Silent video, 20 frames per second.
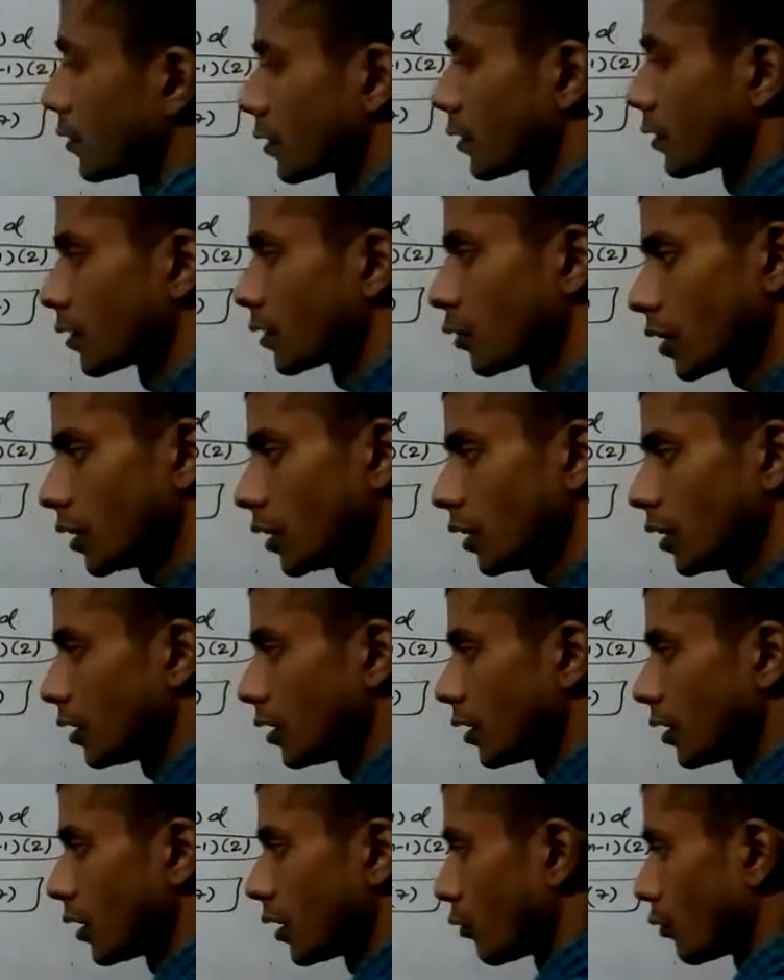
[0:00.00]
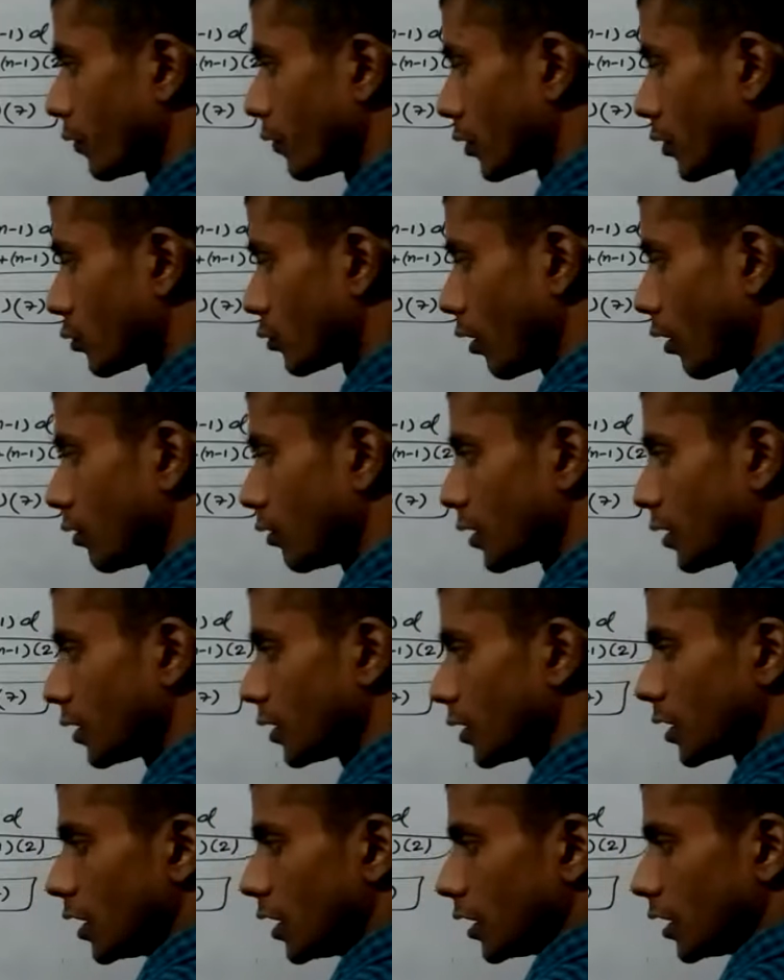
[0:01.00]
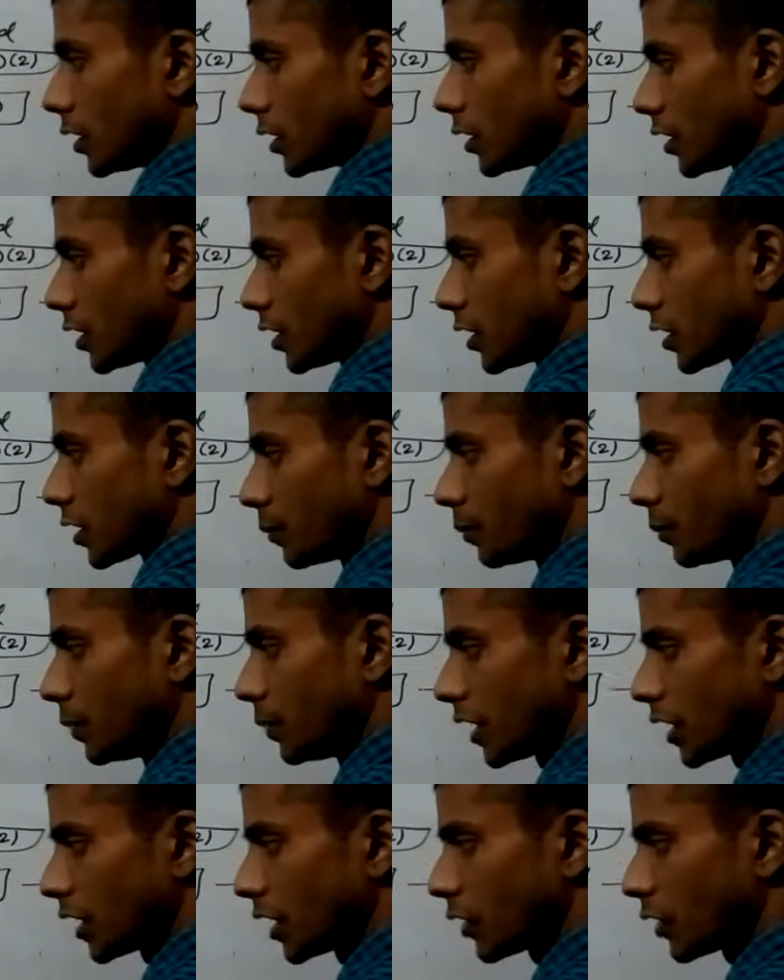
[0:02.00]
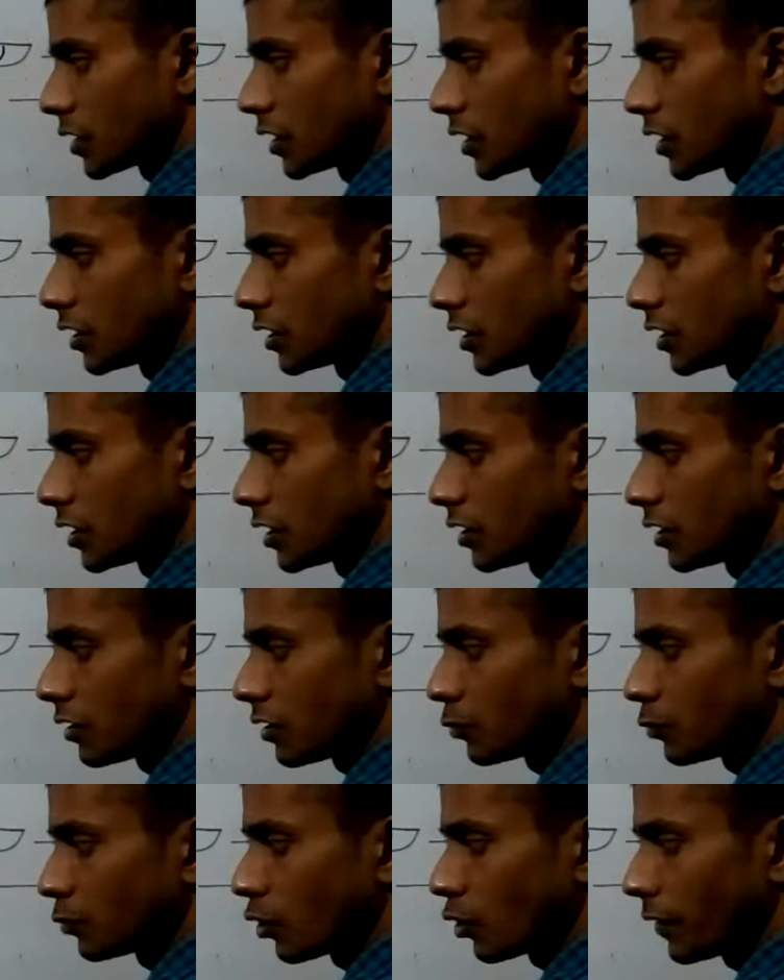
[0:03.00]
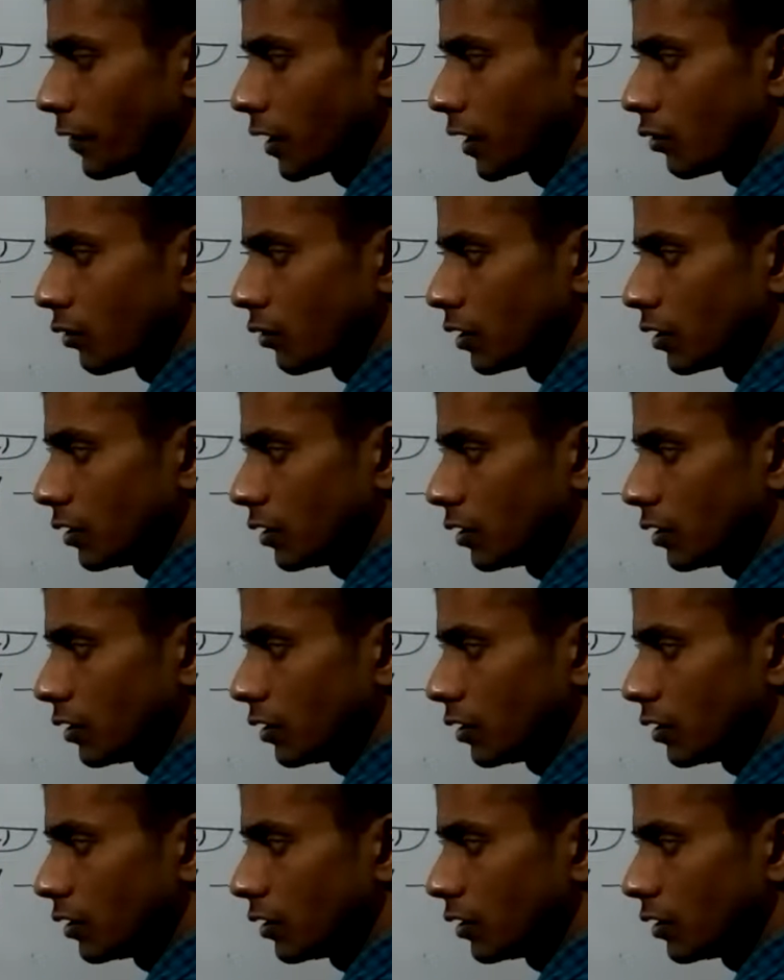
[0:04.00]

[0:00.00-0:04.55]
Okay, now we will solve this. See, this complete equation is in terms of n only.